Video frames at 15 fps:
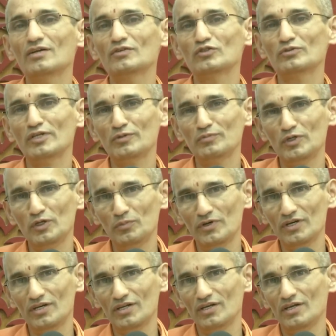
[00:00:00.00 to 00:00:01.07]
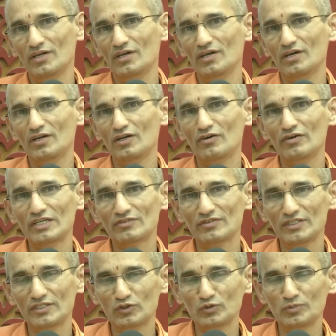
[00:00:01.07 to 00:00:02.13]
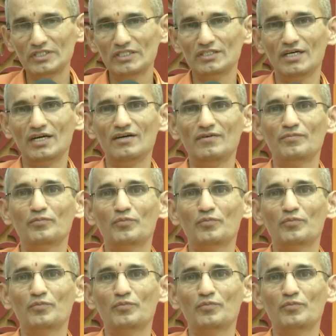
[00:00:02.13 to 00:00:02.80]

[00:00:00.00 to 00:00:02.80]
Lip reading: and so many people. Now actually Sumantra.